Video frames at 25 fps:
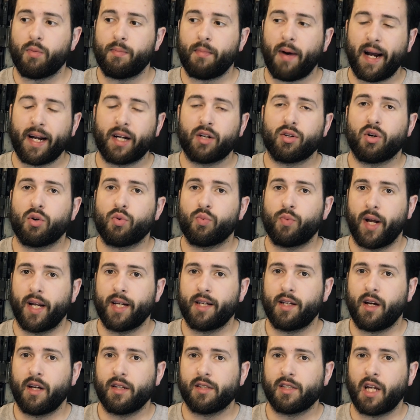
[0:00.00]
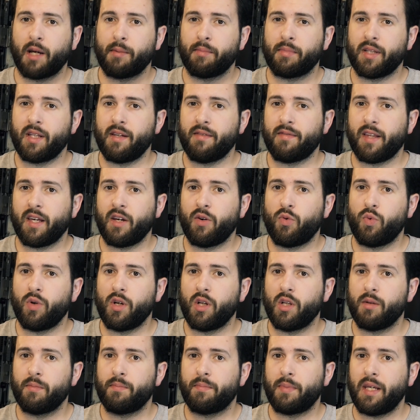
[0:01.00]
Micro Red Dots, I believe they
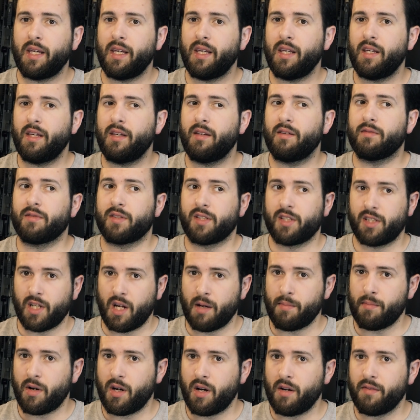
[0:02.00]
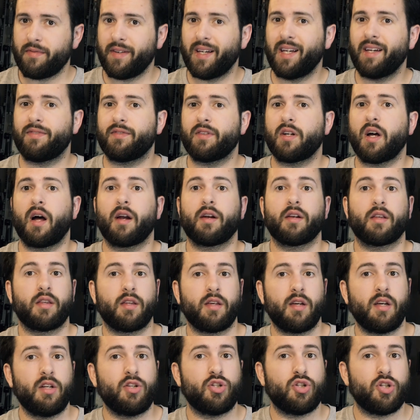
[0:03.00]
will be some of, if not
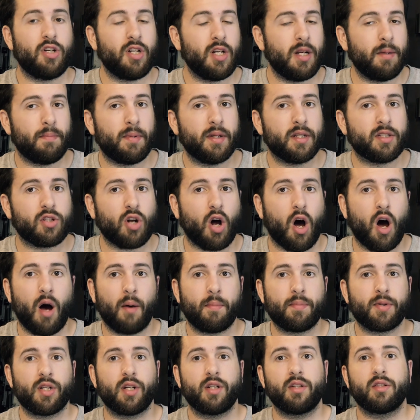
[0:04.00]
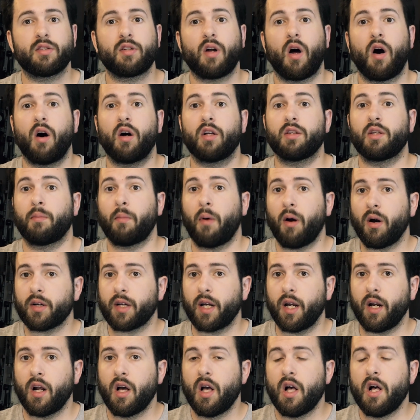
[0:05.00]
the cheapest options on the
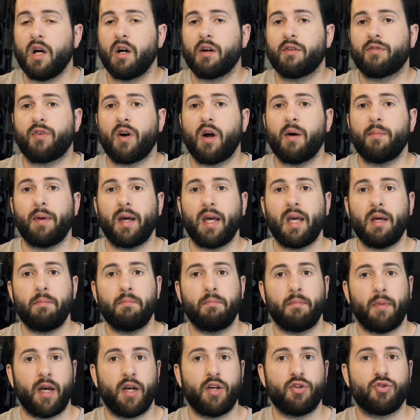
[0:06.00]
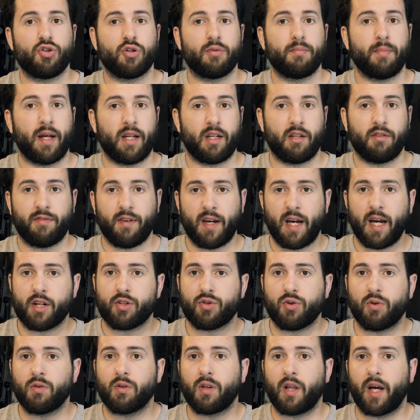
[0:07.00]
market from a major
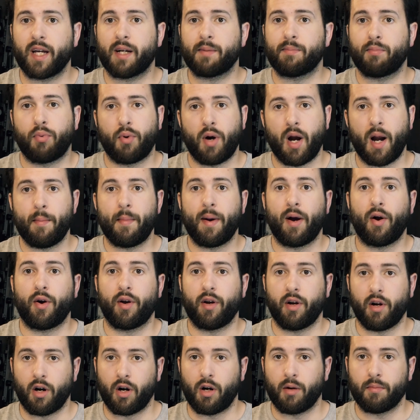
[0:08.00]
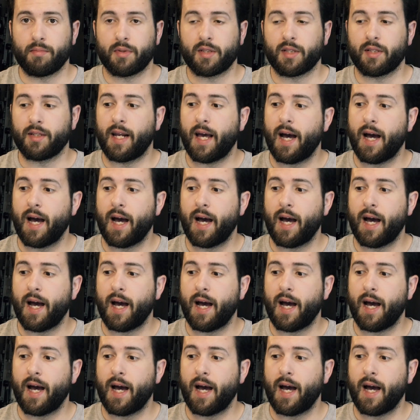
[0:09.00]
manufacturer like Primary Arms.